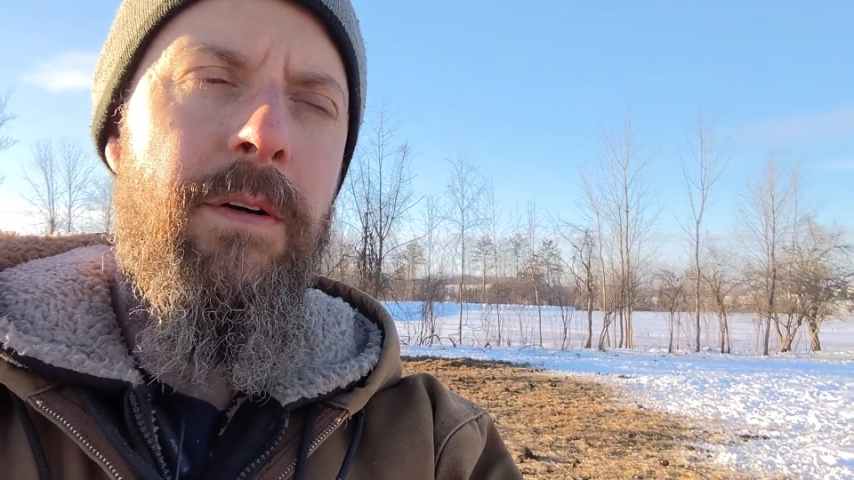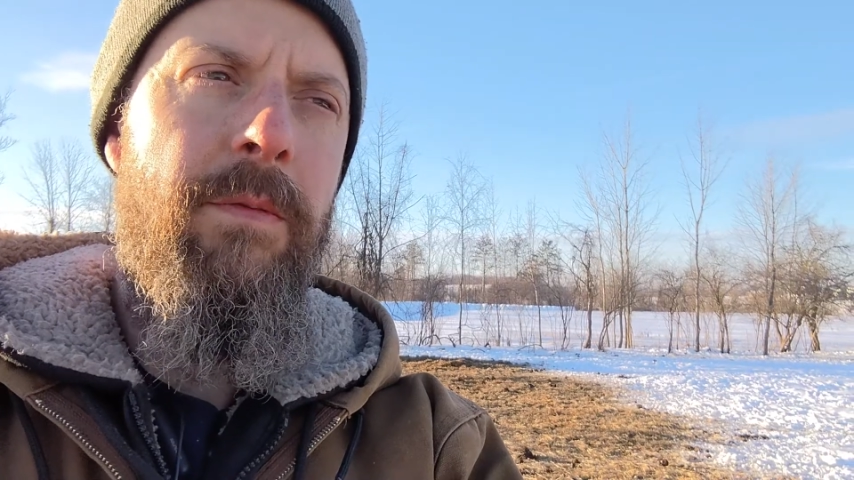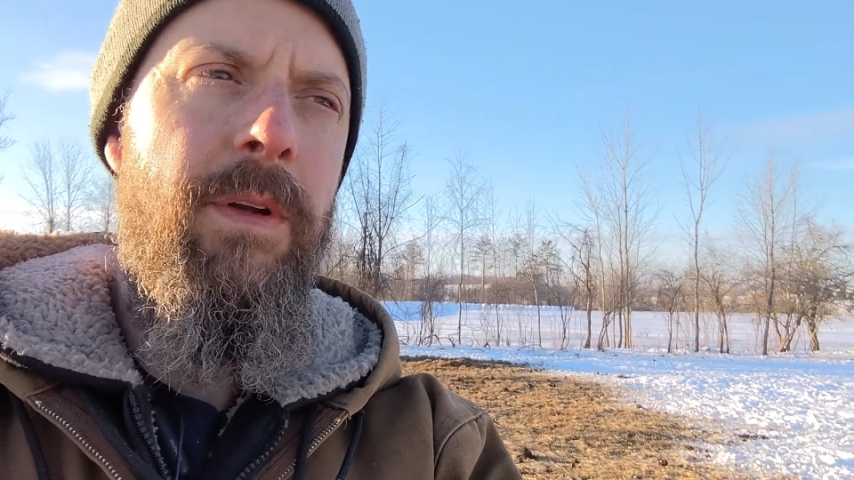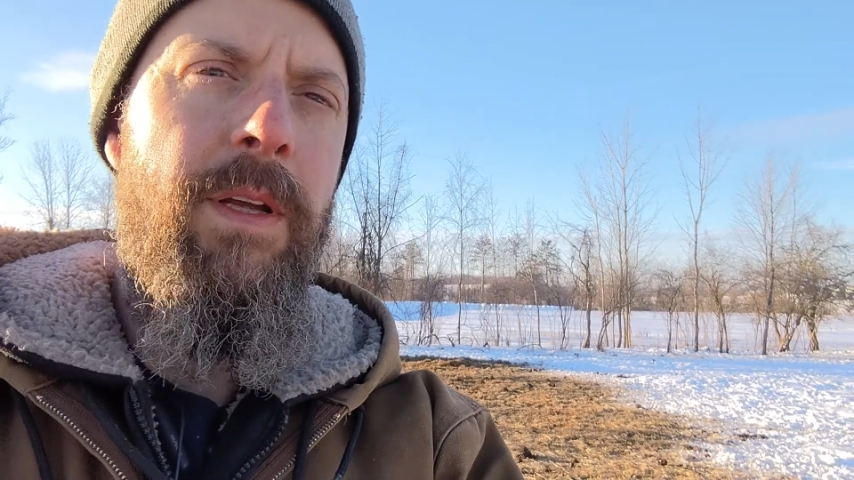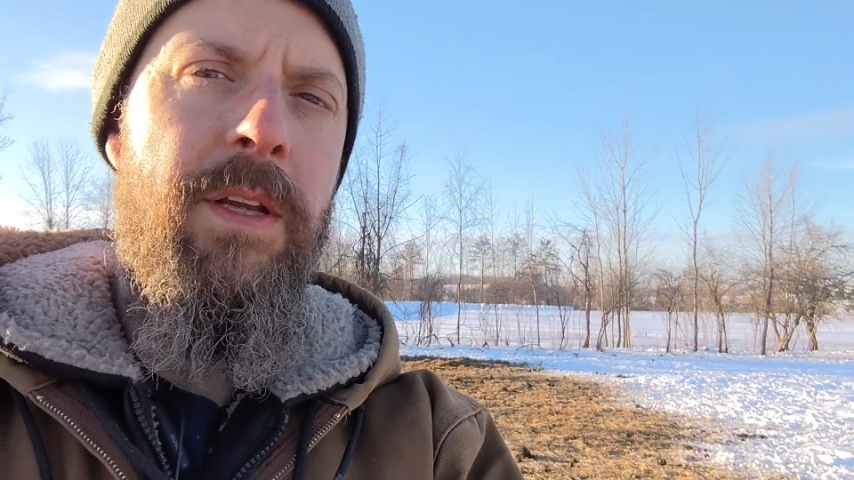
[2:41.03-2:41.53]

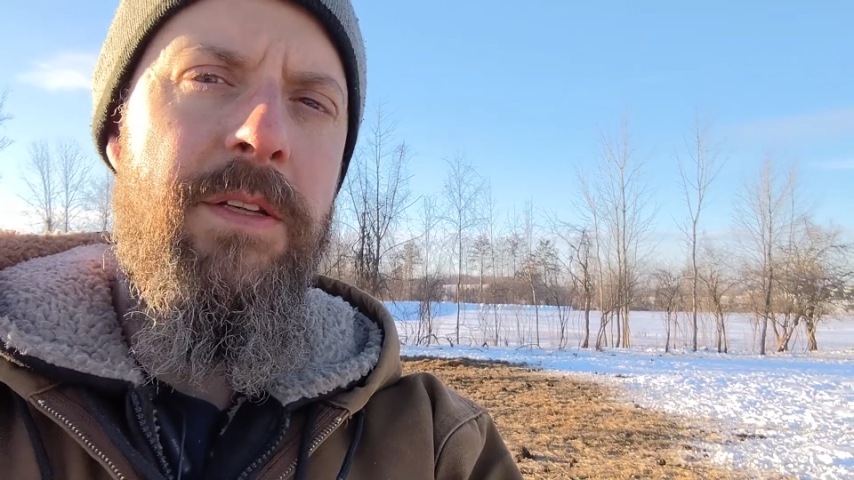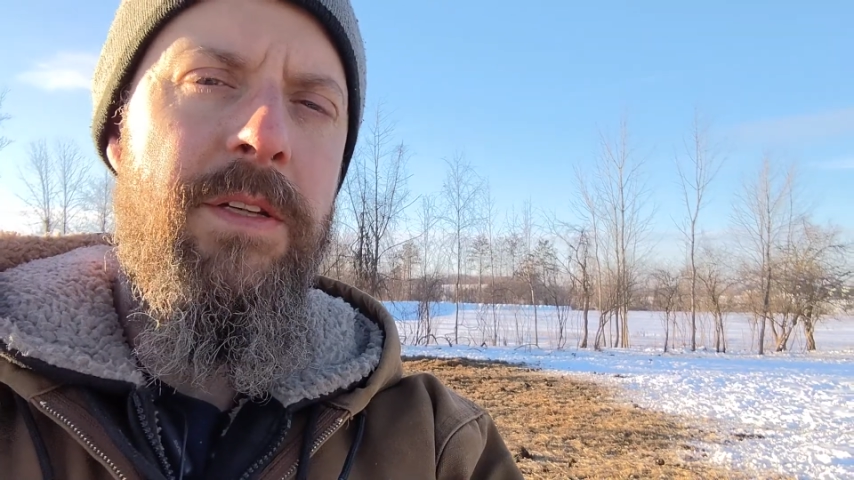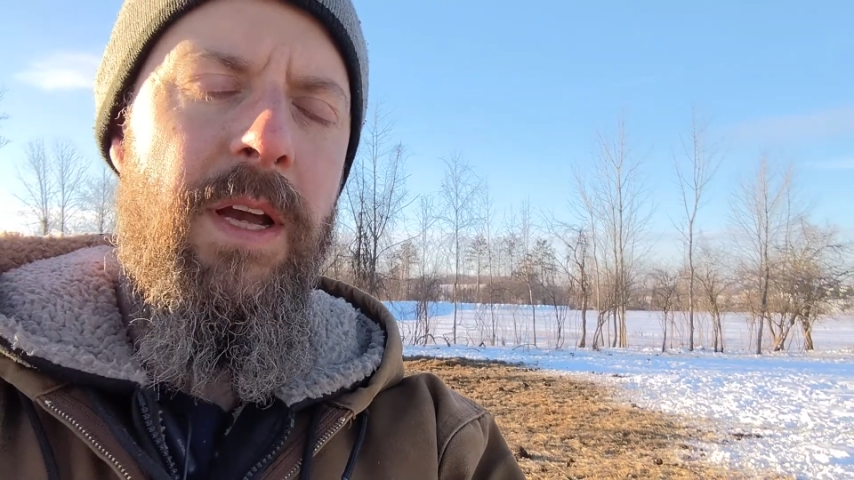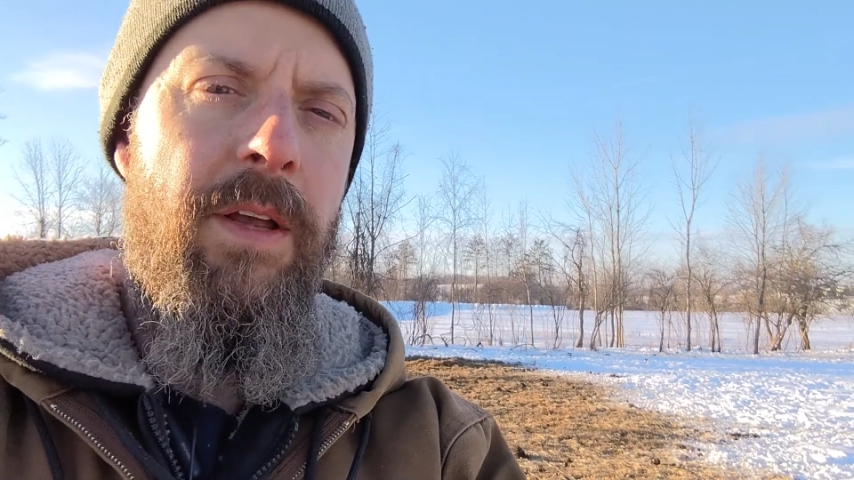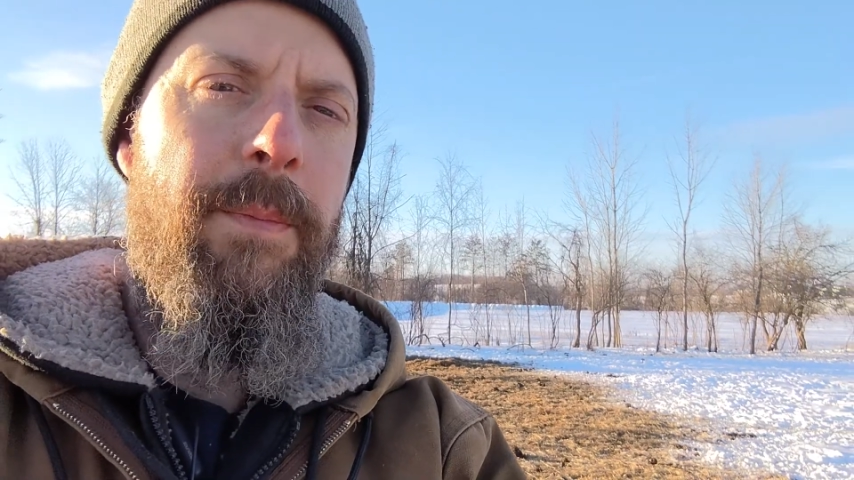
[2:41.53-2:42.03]
really a
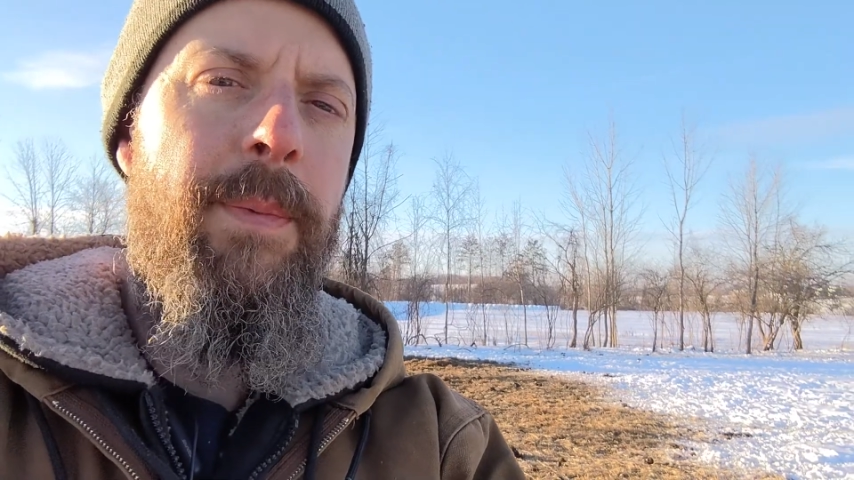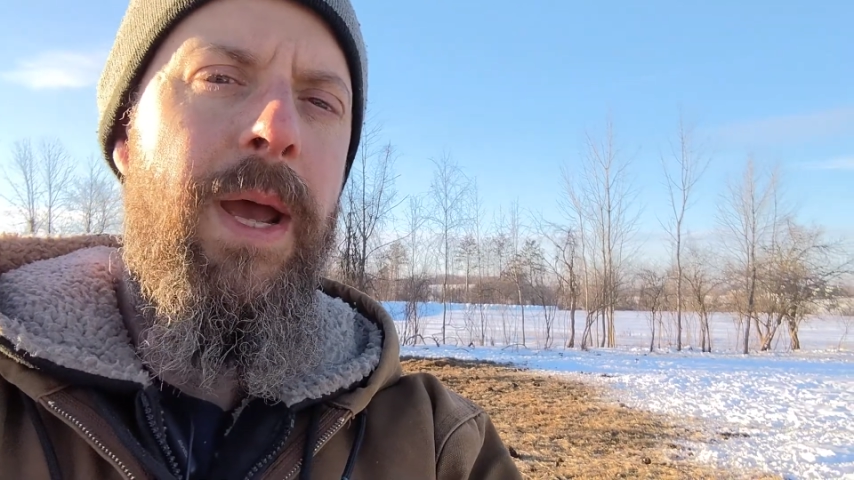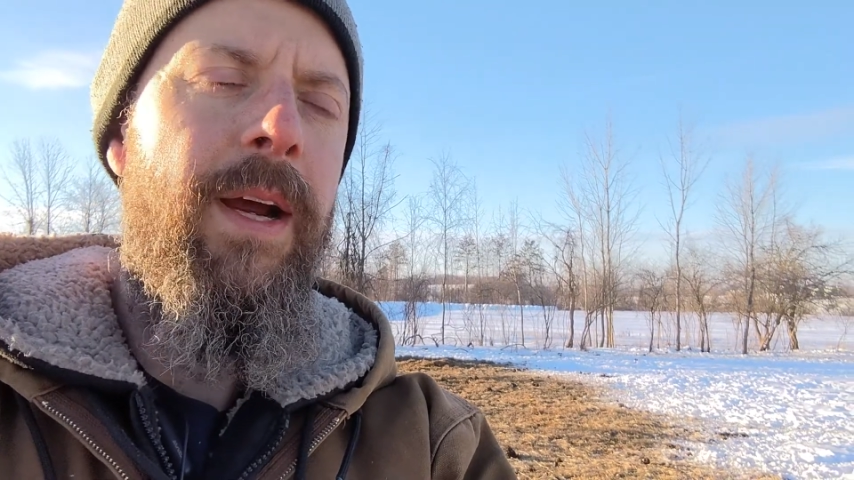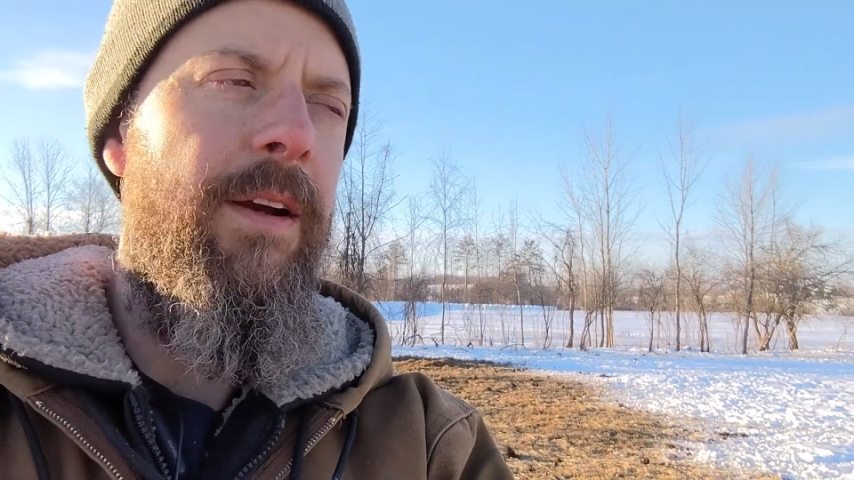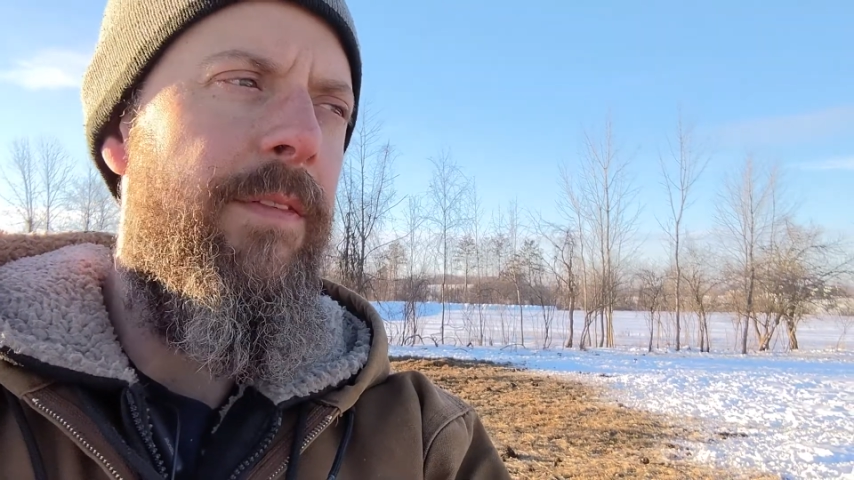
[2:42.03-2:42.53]
solid
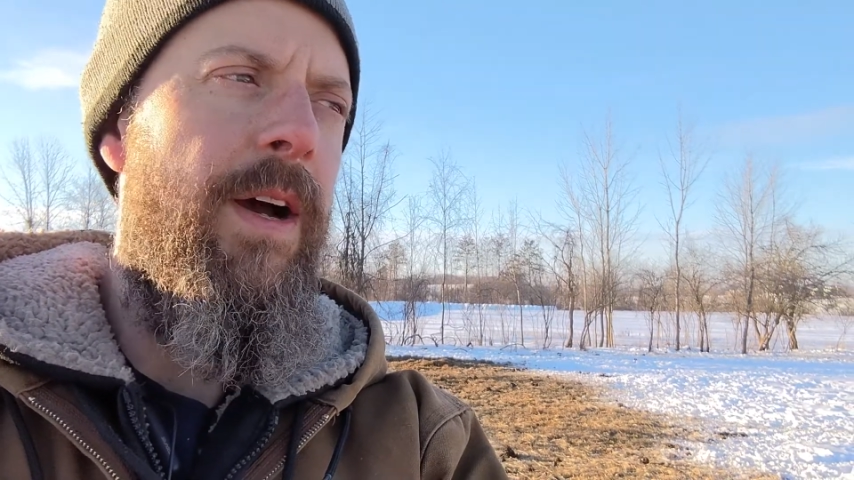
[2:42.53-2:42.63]
pack of